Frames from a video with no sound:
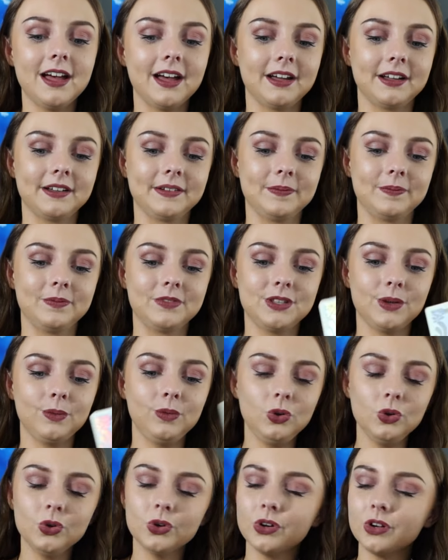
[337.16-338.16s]
Some of you
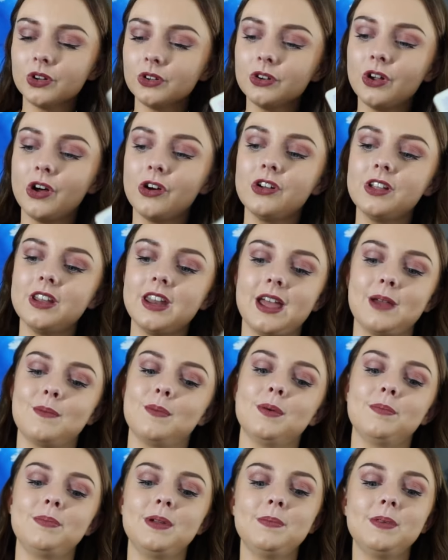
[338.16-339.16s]
are going on holiday,
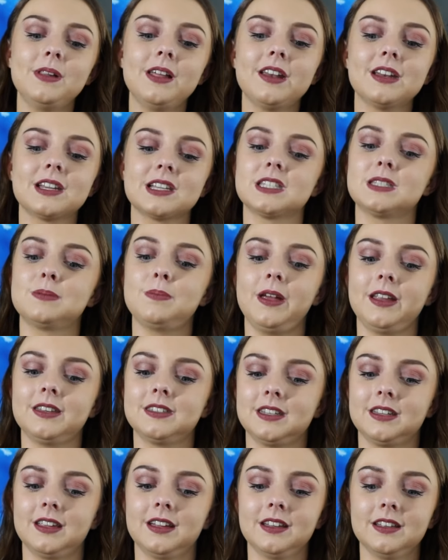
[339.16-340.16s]
but people aren't
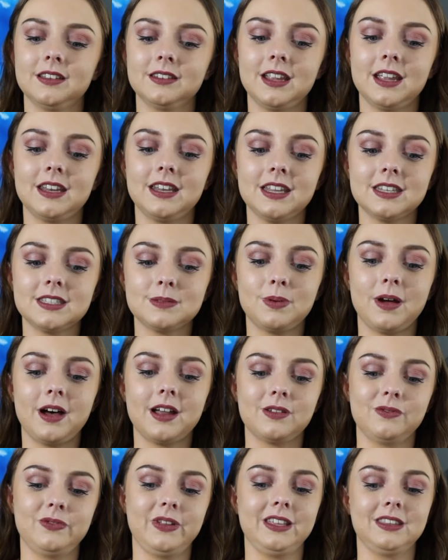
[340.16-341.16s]
expecting it. And that's
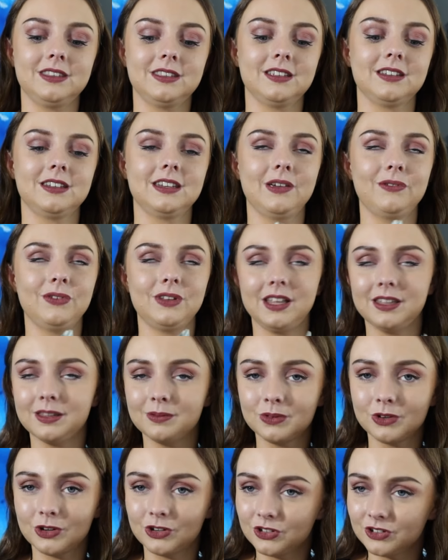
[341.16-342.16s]
part of like the never let
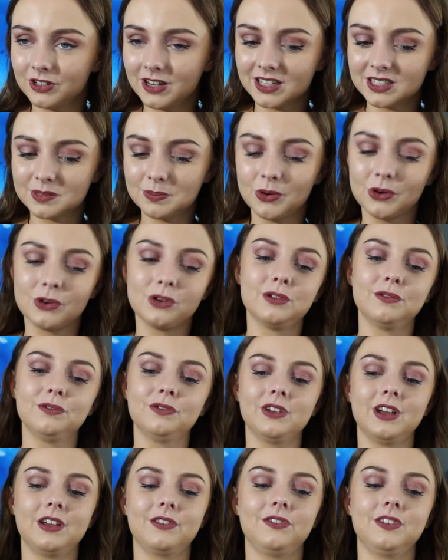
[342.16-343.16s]
them know your next
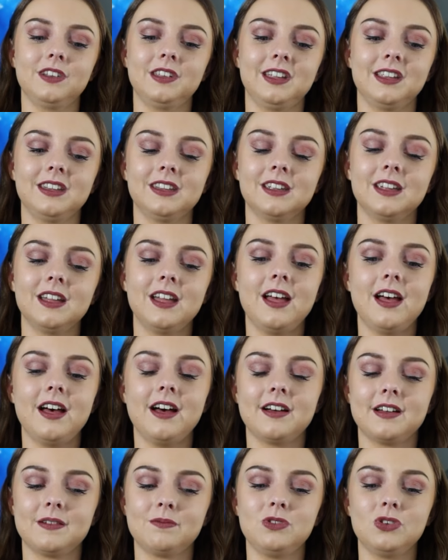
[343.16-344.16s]
move. I feel like
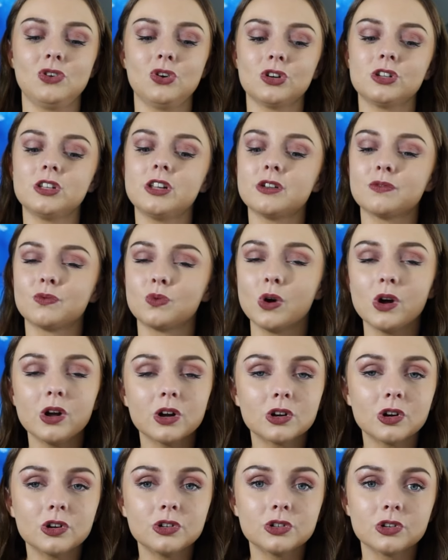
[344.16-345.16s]
you've got a lot of
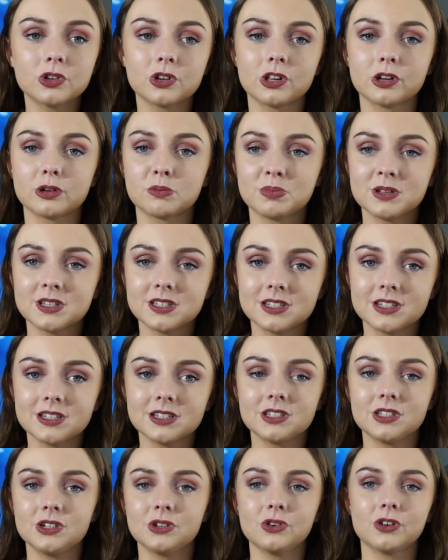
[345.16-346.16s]
work on, you've got a lot of
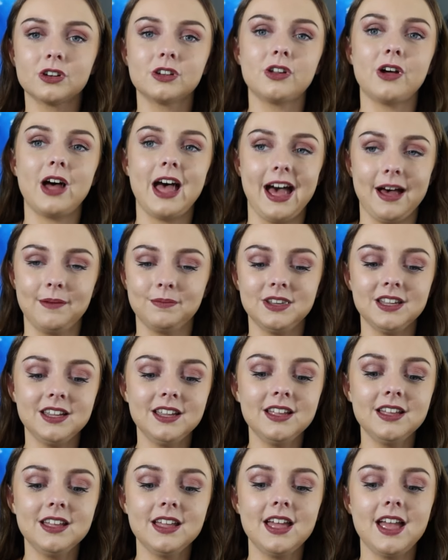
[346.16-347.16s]
business, you've got a lot
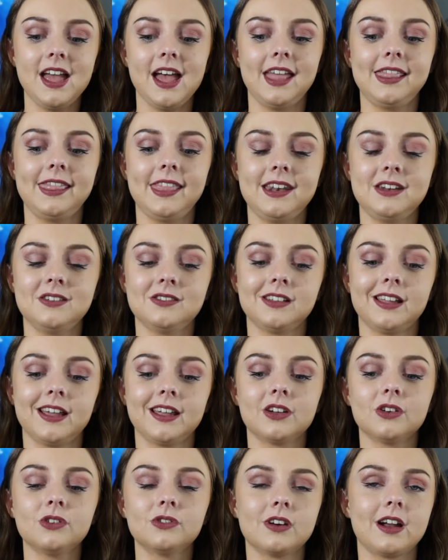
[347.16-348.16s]
happening. And then you're
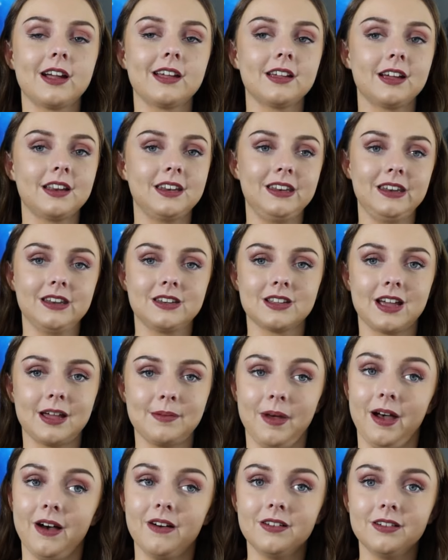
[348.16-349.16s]
like, all right, I need a
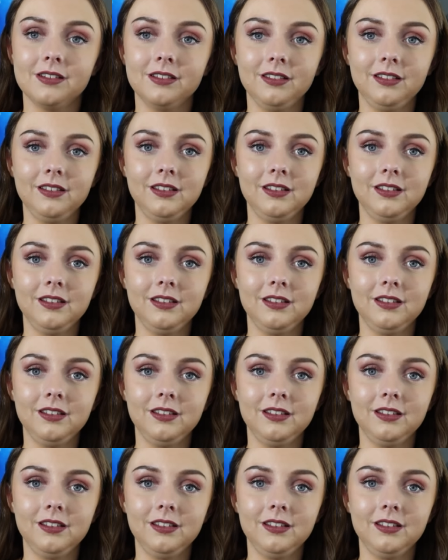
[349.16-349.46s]
time out.